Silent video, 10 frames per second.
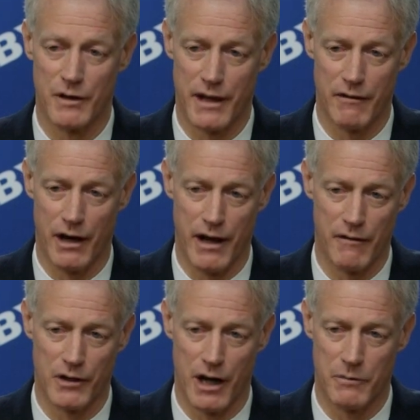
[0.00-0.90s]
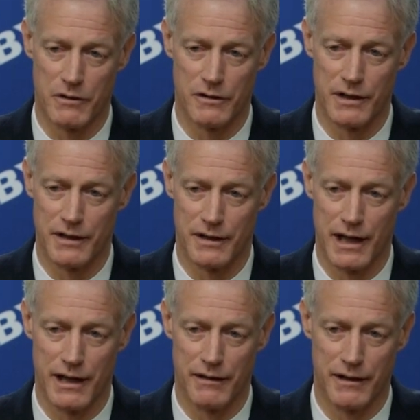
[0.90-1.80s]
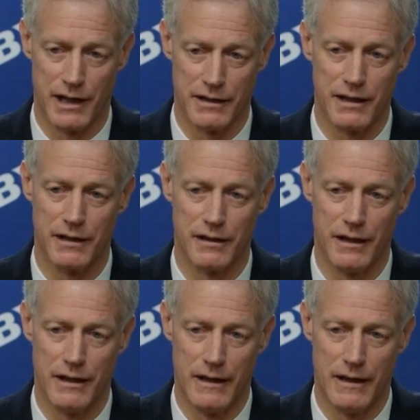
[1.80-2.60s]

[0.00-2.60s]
with every opportunity that they need.